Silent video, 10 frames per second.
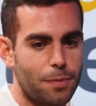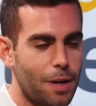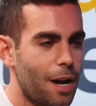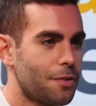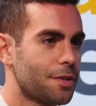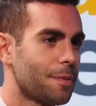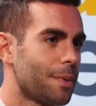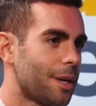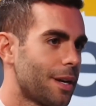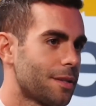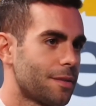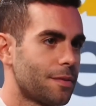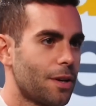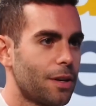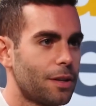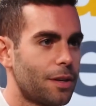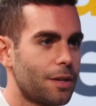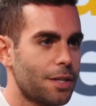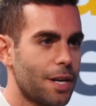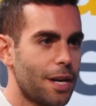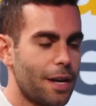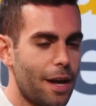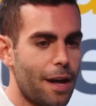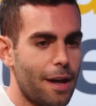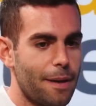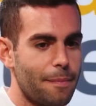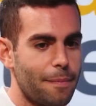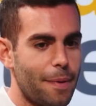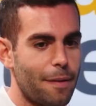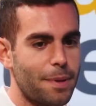where hundreds of millions of dollars have